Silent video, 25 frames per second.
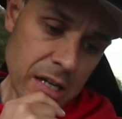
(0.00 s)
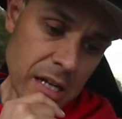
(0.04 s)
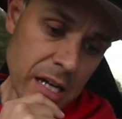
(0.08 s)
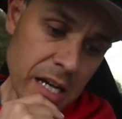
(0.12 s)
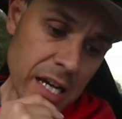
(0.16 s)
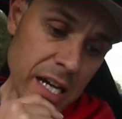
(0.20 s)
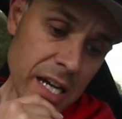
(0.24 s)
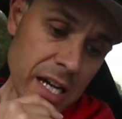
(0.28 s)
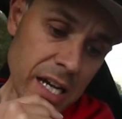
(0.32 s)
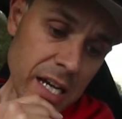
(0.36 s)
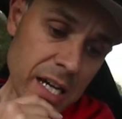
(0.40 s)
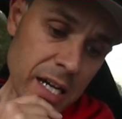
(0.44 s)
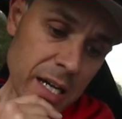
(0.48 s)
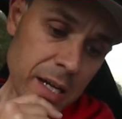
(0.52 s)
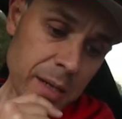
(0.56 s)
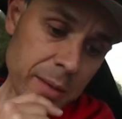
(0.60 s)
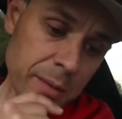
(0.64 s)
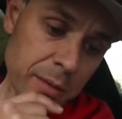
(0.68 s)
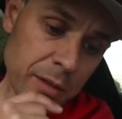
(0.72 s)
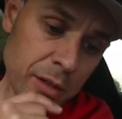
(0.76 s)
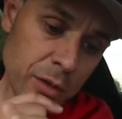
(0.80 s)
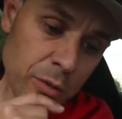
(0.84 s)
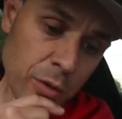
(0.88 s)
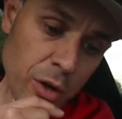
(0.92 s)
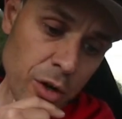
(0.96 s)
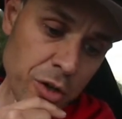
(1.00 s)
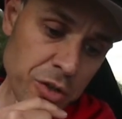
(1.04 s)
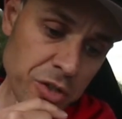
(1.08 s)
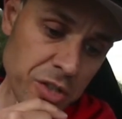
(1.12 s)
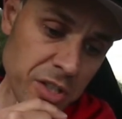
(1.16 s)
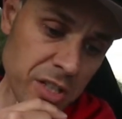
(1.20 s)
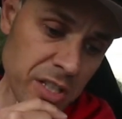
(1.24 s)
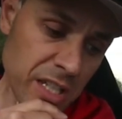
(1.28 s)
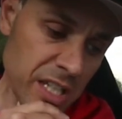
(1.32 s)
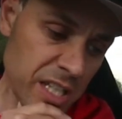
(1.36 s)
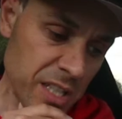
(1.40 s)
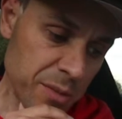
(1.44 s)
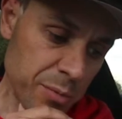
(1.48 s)

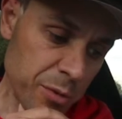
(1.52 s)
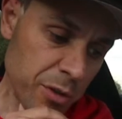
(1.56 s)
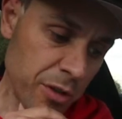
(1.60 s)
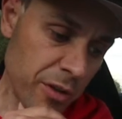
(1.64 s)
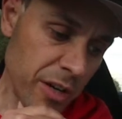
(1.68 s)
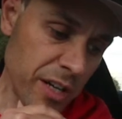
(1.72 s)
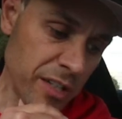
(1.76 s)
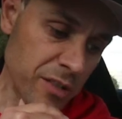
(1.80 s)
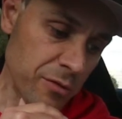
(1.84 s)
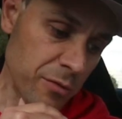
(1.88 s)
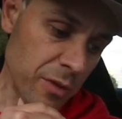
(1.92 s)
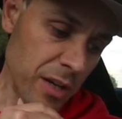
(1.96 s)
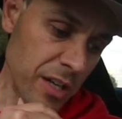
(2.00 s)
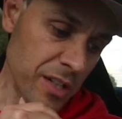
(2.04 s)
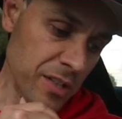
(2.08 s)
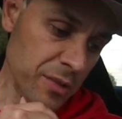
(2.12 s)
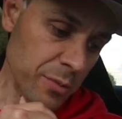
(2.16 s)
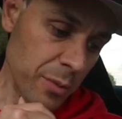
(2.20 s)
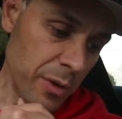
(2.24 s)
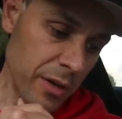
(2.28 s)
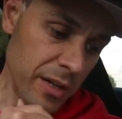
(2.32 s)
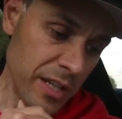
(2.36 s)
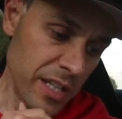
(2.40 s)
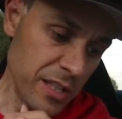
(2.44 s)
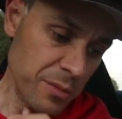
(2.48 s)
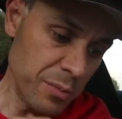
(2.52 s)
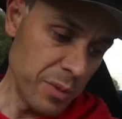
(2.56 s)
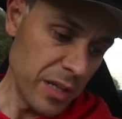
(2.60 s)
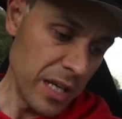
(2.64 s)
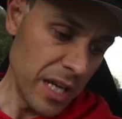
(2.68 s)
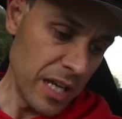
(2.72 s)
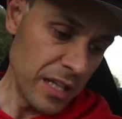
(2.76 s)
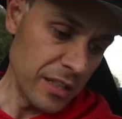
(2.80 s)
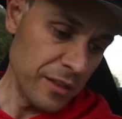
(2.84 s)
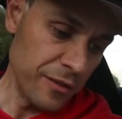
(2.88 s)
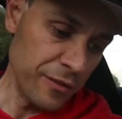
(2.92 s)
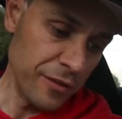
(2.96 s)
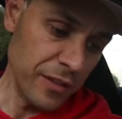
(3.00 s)
Corrosion is progressed rust where it has
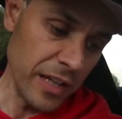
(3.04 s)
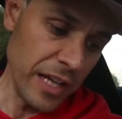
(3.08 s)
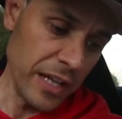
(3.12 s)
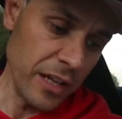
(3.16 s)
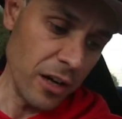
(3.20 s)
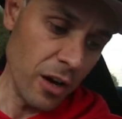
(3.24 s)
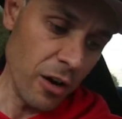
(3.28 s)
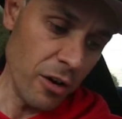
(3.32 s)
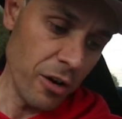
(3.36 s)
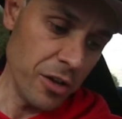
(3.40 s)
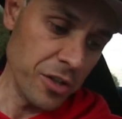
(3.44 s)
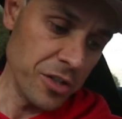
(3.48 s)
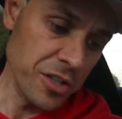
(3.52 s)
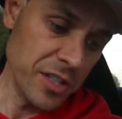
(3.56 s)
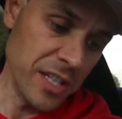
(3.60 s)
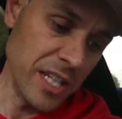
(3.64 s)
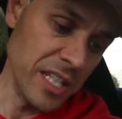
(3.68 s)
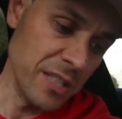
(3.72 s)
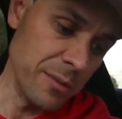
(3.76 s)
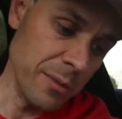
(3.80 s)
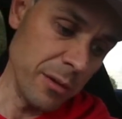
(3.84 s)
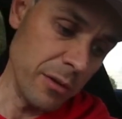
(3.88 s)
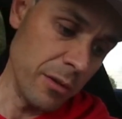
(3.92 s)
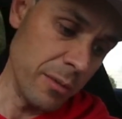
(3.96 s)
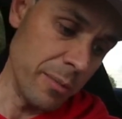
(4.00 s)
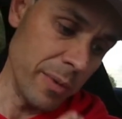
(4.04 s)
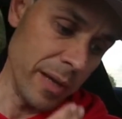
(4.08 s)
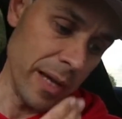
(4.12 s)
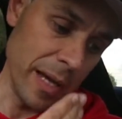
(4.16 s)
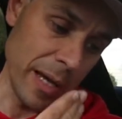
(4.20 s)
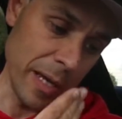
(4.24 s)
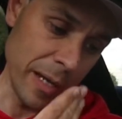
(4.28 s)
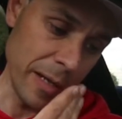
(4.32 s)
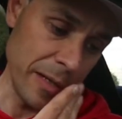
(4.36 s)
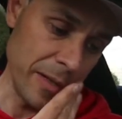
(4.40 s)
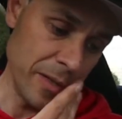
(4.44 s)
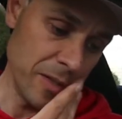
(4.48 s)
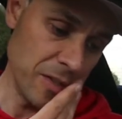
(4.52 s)
begun to flake orange and needs to be
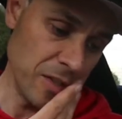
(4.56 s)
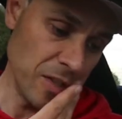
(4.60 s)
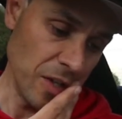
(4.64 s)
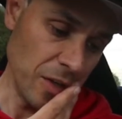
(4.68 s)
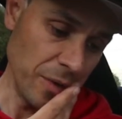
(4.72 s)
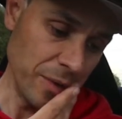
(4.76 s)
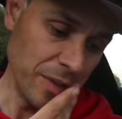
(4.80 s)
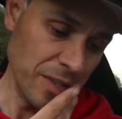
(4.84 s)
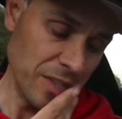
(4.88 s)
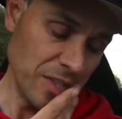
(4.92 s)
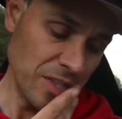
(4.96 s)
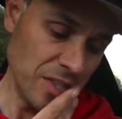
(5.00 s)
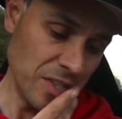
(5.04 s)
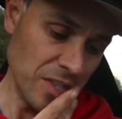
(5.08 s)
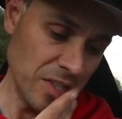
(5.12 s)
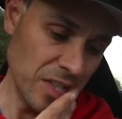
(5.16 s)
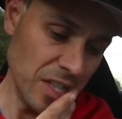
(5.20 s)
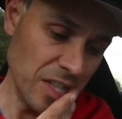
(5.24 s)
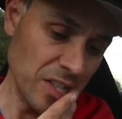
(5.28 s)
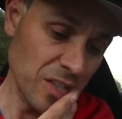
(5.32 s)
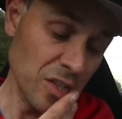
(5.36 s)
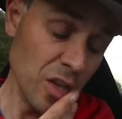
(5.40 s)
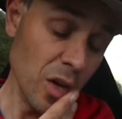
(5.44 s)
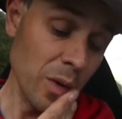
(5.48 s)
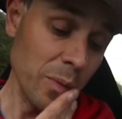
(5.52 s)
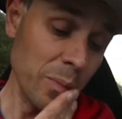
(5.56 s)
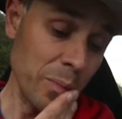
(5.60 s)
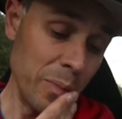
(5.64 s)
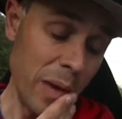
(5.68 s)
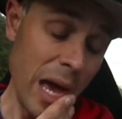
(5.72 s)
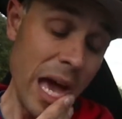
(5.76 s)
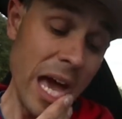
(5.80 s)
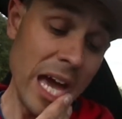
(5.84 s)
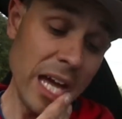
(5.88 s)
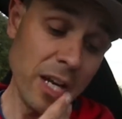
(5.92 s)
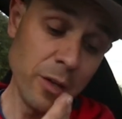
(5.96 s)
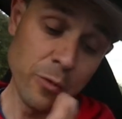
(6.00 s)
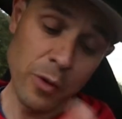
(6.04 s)
repaired. So it's not
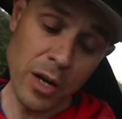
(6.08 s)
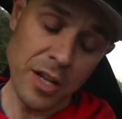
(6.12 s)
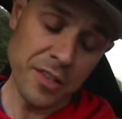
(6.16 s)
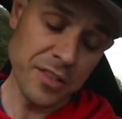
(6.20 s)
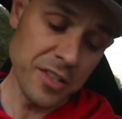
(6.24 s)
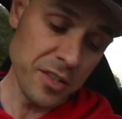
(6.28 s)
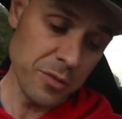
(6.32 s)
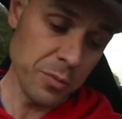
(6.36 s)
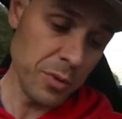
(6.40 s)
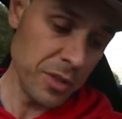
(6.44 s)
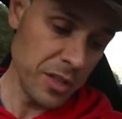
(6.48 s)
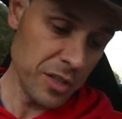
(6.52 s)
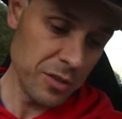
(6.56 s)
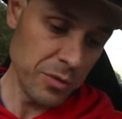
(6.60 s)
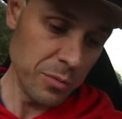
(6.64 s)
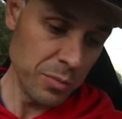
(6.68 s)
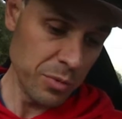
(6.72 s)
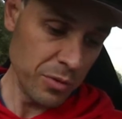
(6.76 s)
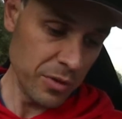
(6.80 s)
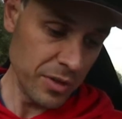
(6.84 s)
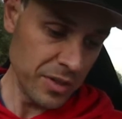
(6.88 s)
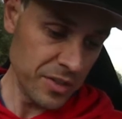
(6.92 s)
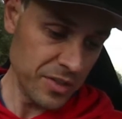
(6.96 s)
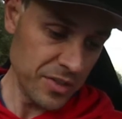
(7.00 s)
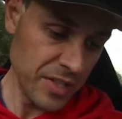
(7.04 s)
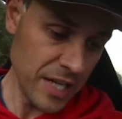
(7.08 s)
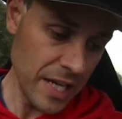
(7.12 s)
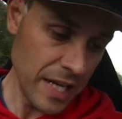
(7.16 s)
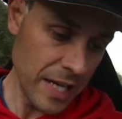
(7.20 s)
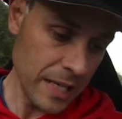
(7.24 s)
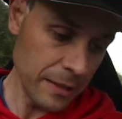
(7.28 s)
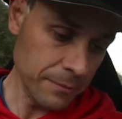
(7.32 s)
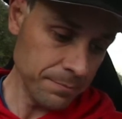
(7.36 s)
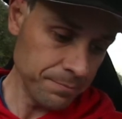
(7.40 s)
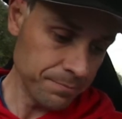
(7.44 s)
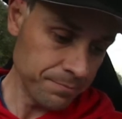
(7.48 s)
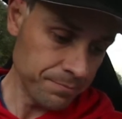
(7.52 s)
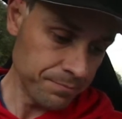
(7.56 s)
bad rust is what this report is
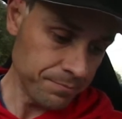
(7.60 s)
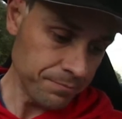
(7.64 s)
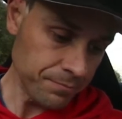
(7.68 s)
saying,